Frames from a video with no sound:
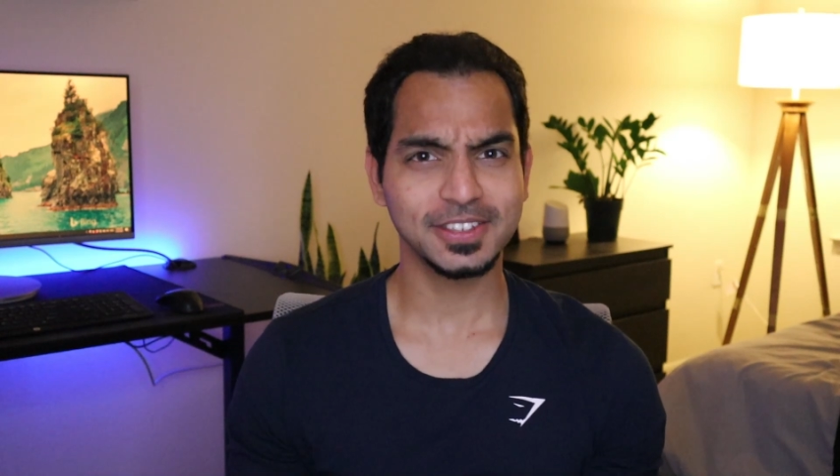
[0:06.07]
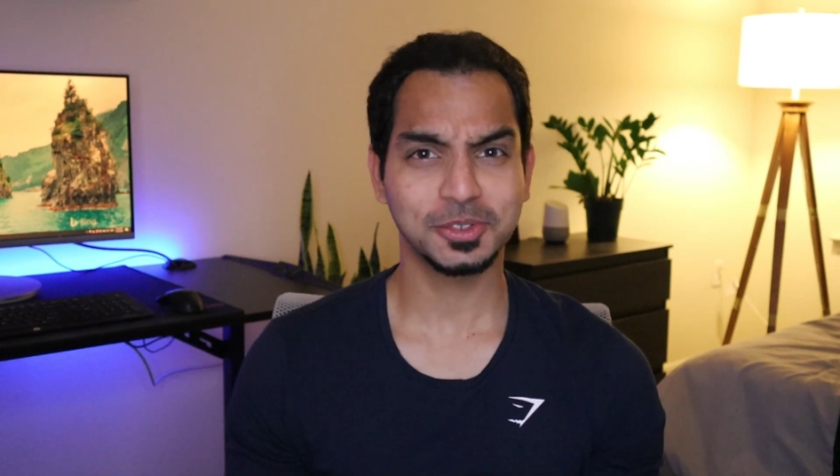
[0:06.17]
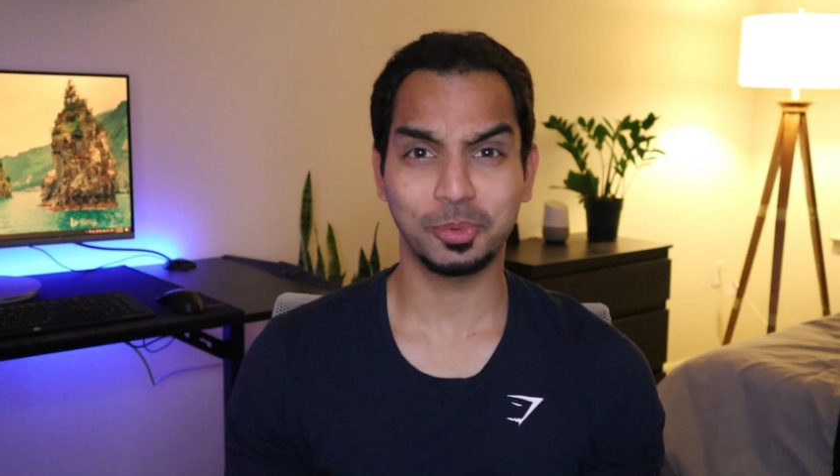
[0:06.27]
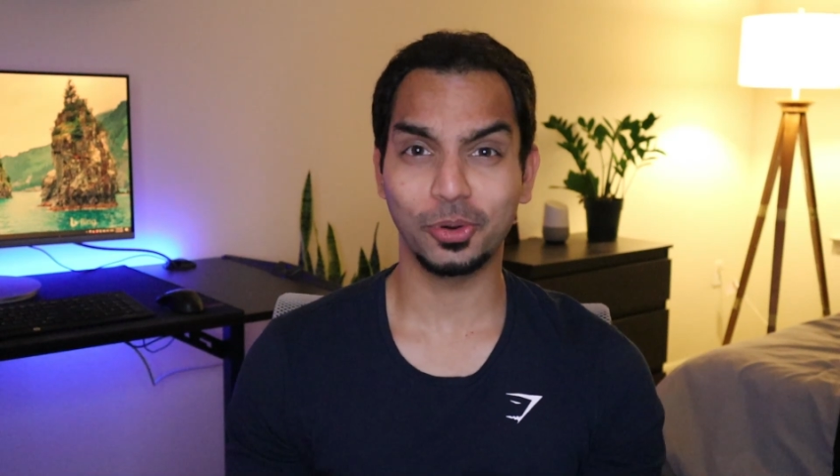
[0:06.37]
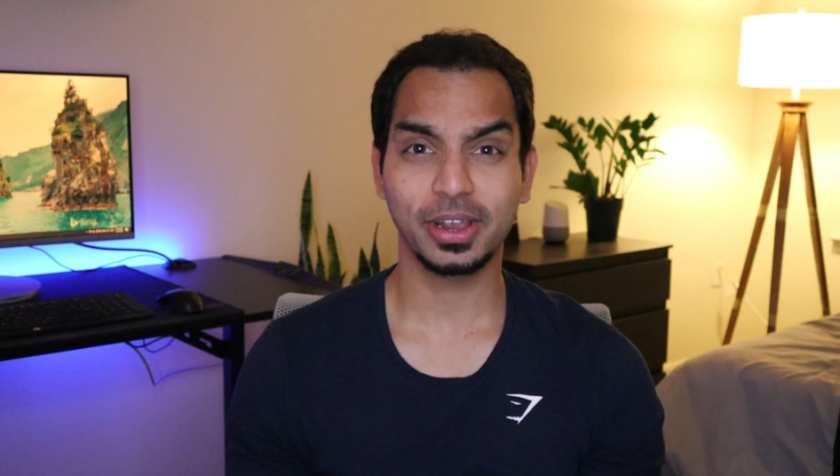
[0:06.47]

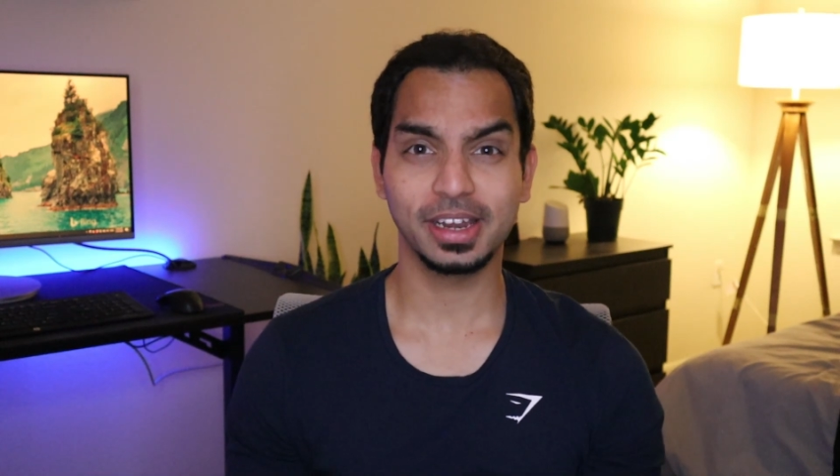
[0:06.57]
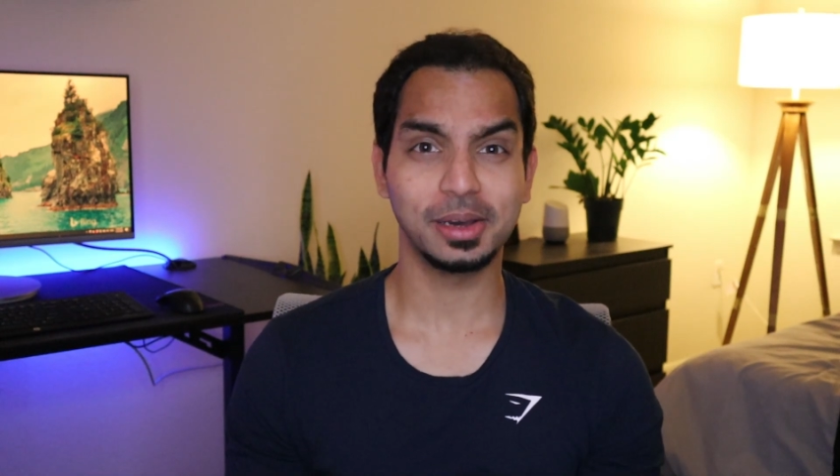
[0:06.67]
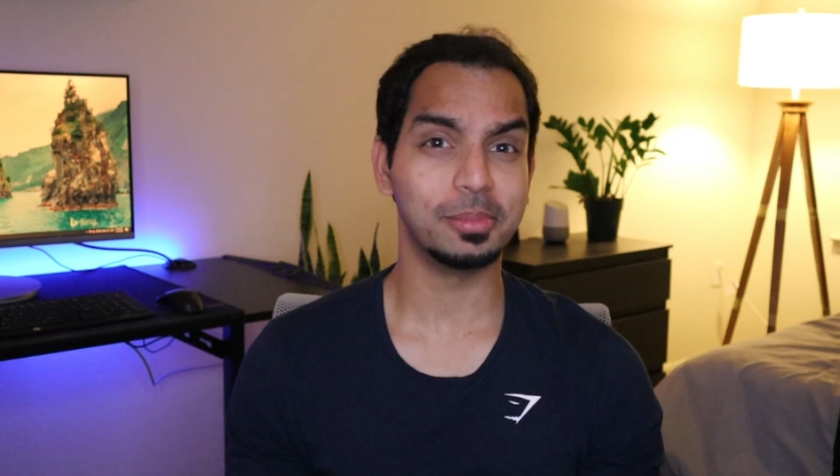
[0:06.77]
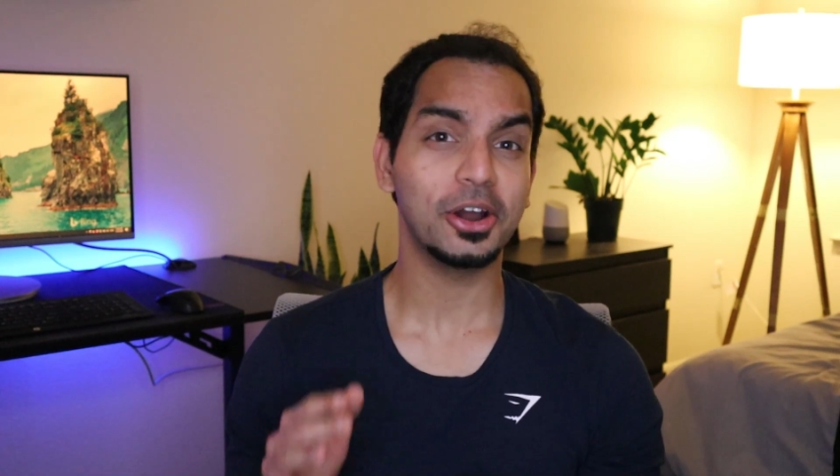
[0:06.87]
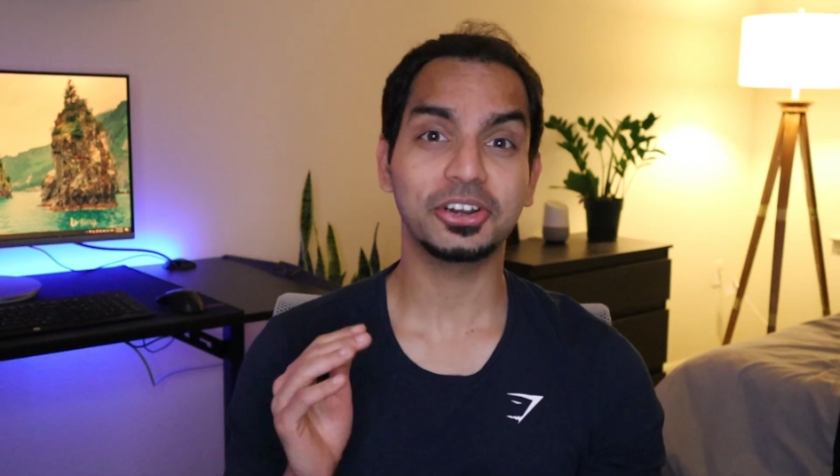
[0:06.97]
spoken
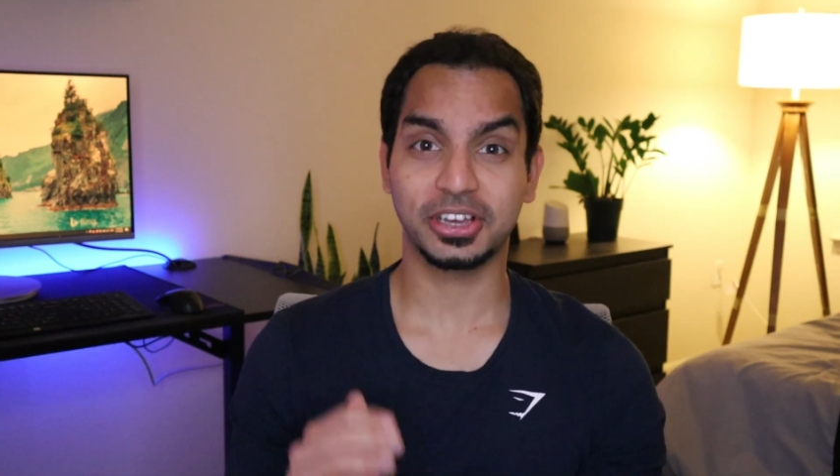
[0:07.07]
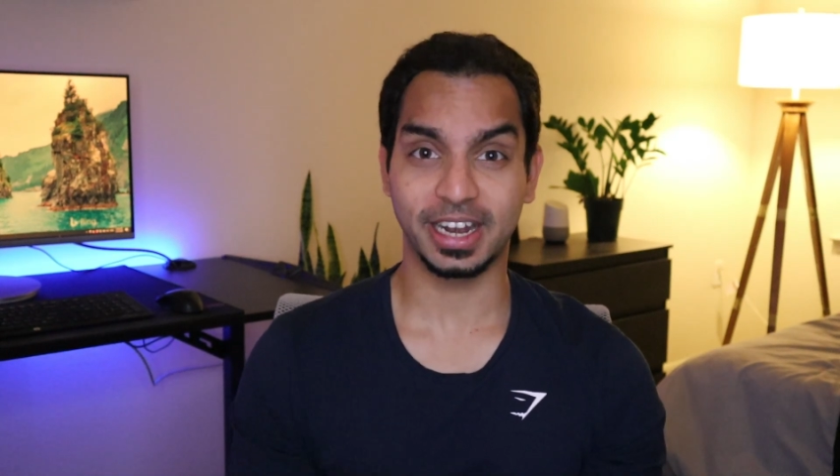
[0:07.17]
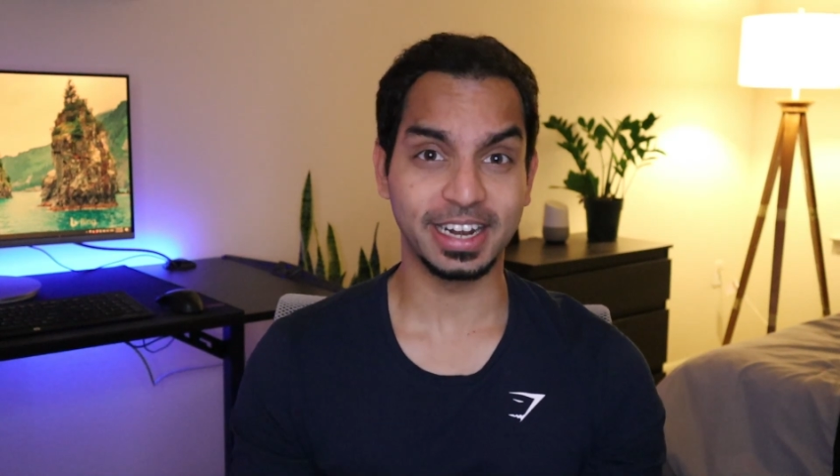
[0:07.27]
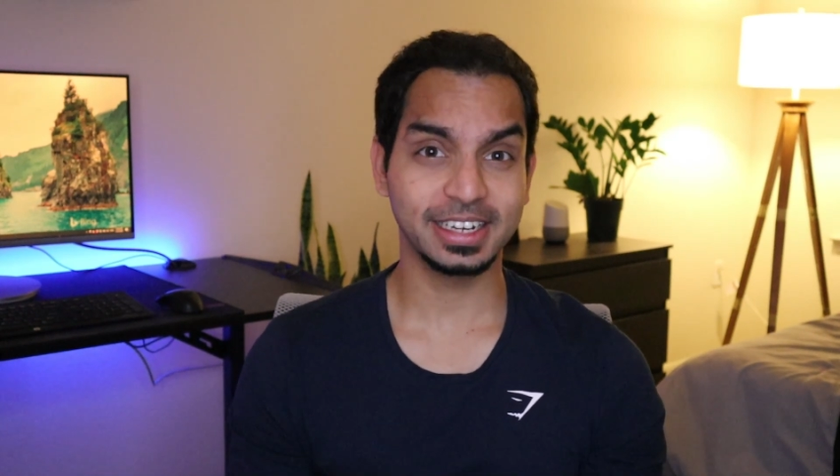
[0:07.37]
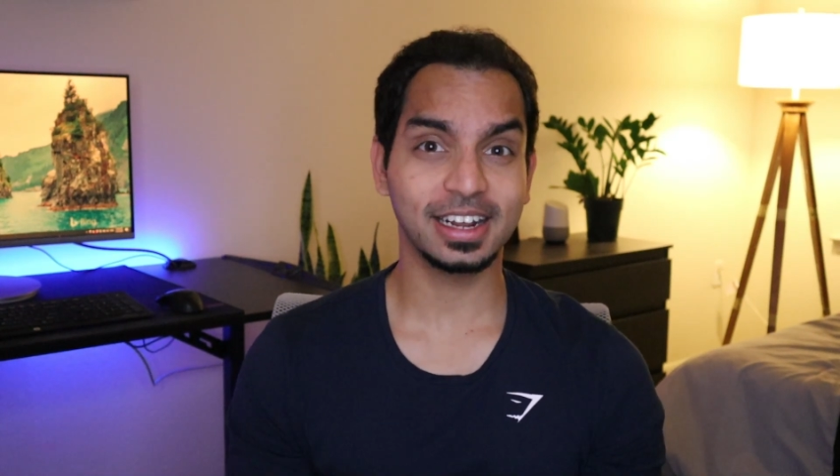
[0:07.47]
about
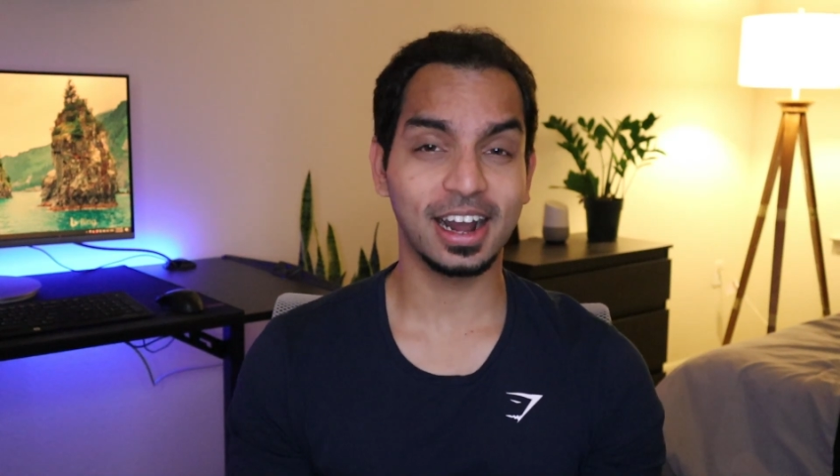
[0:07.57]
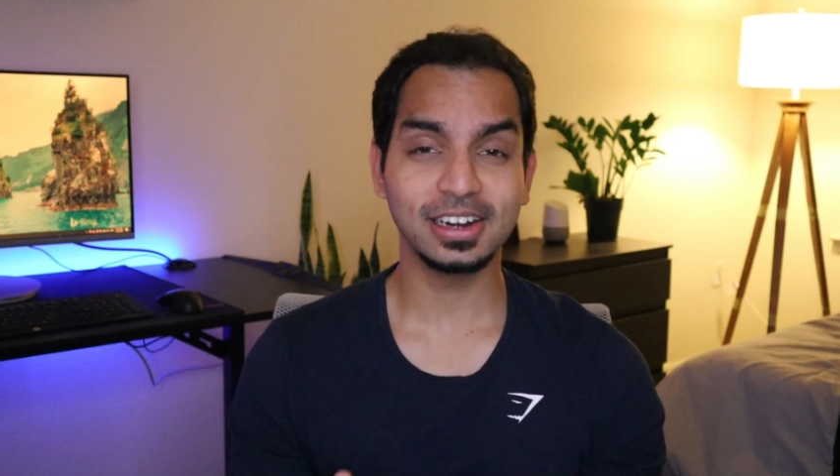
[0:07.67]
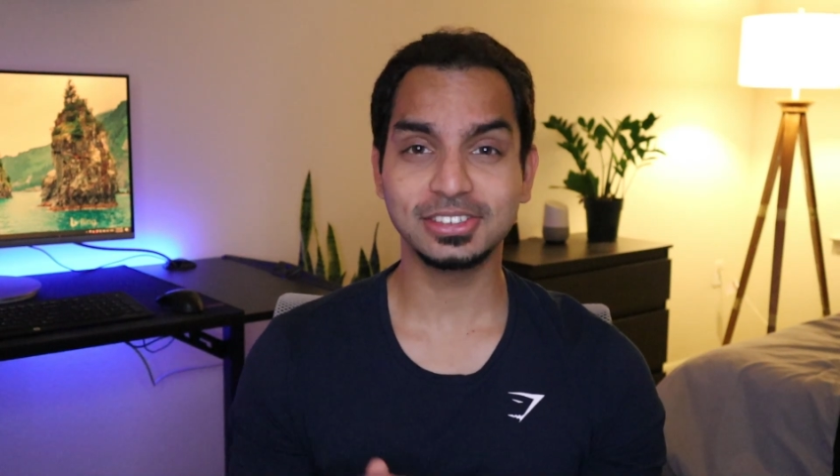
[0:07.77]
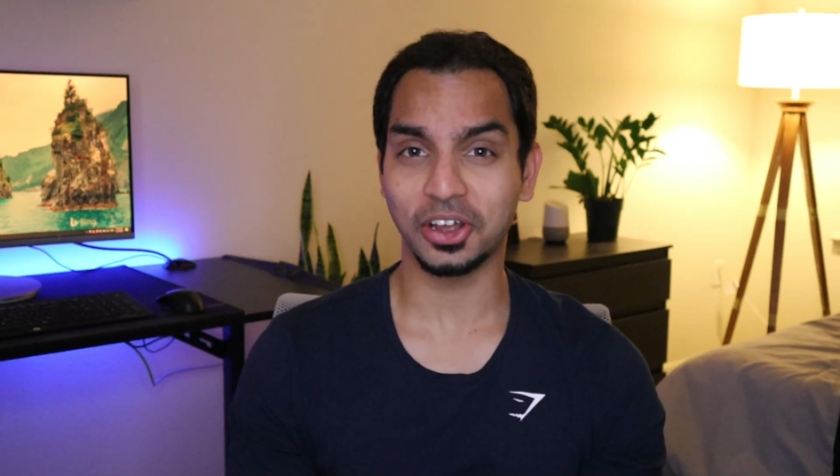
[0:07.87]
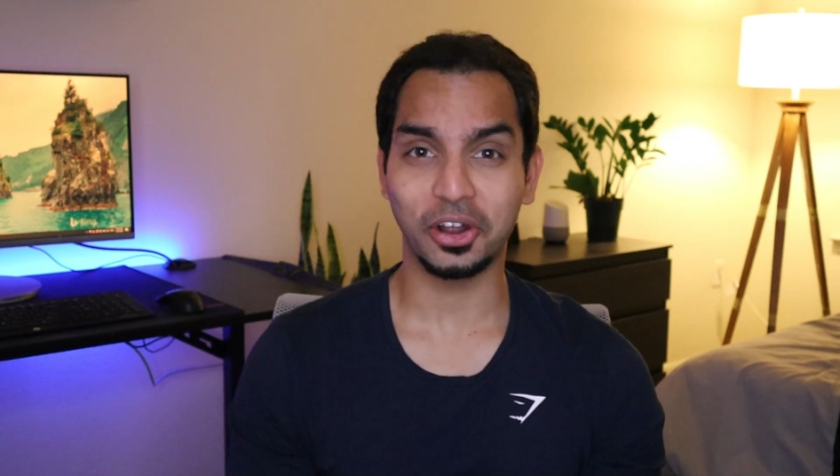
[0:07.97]
credit
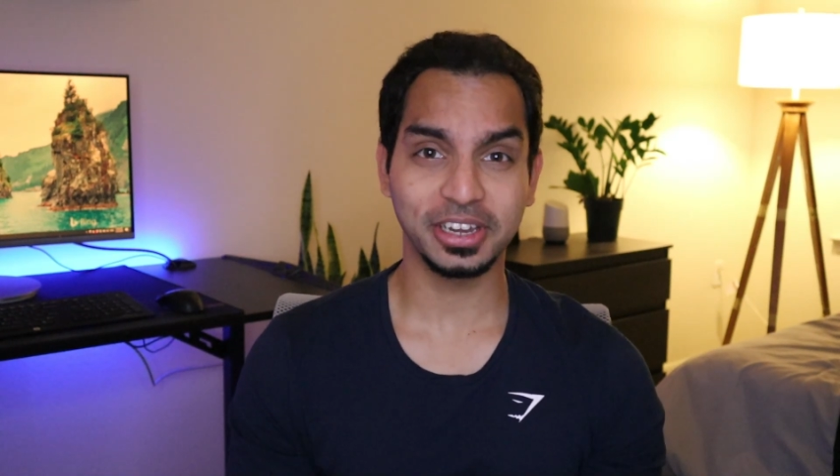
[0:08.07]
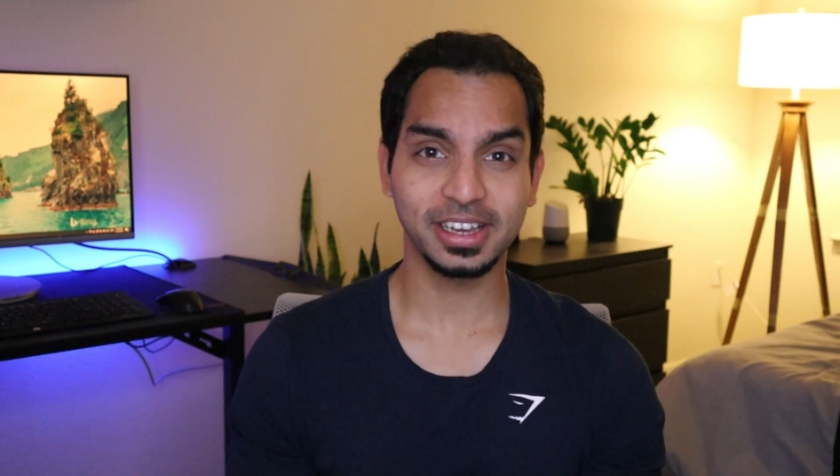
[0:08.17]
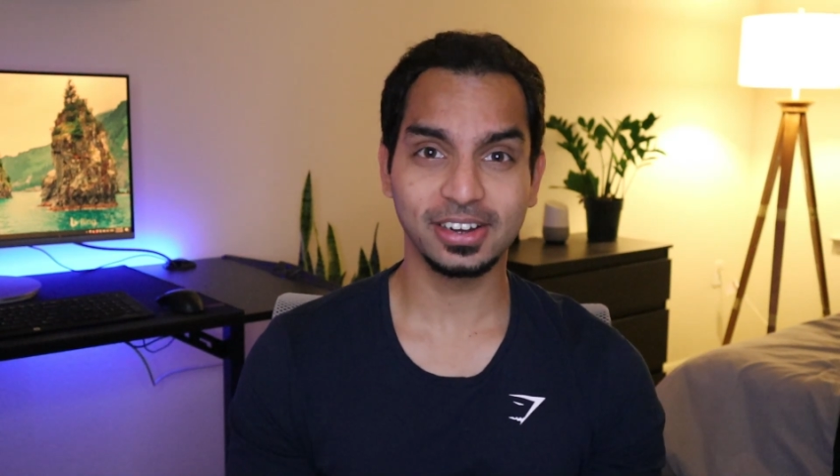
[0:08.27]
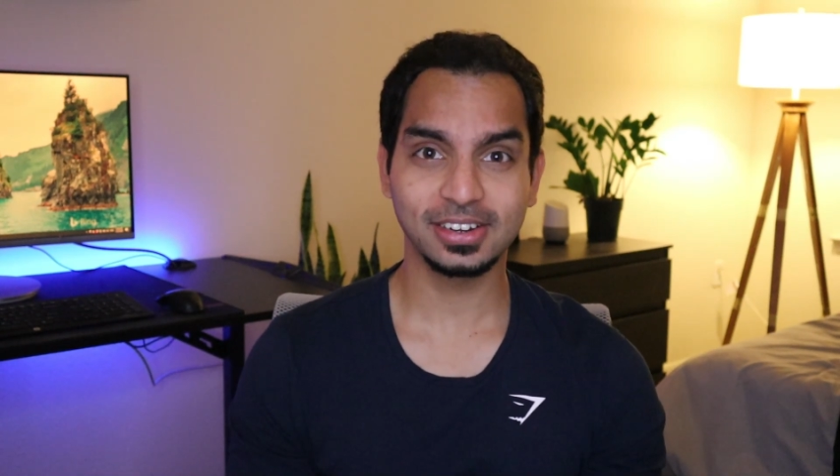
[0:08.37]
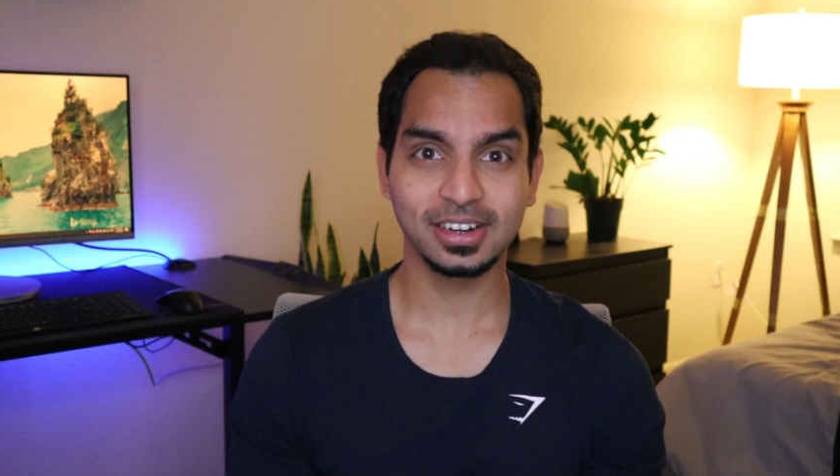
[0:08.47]
cards on
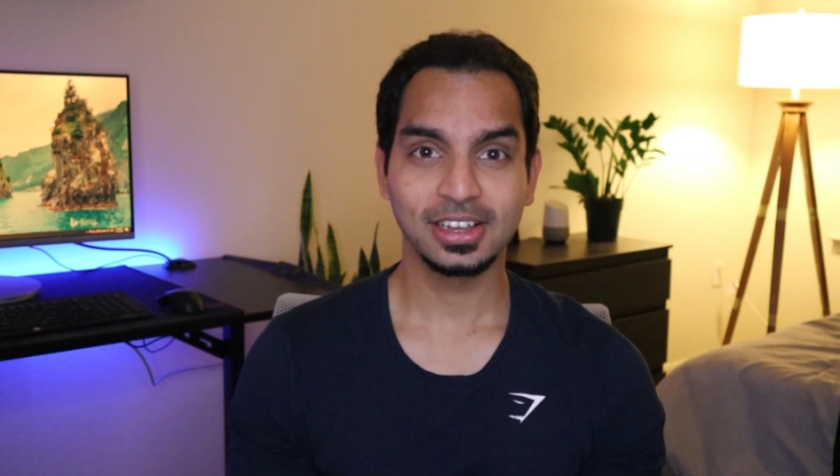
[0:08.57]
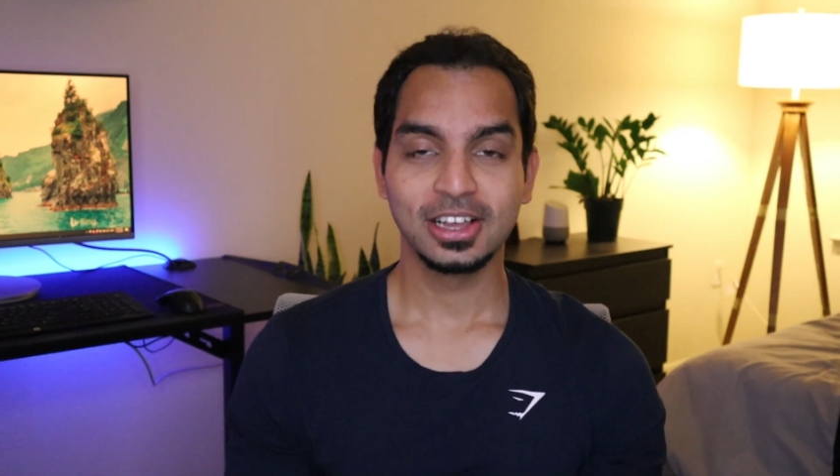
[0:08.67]
here.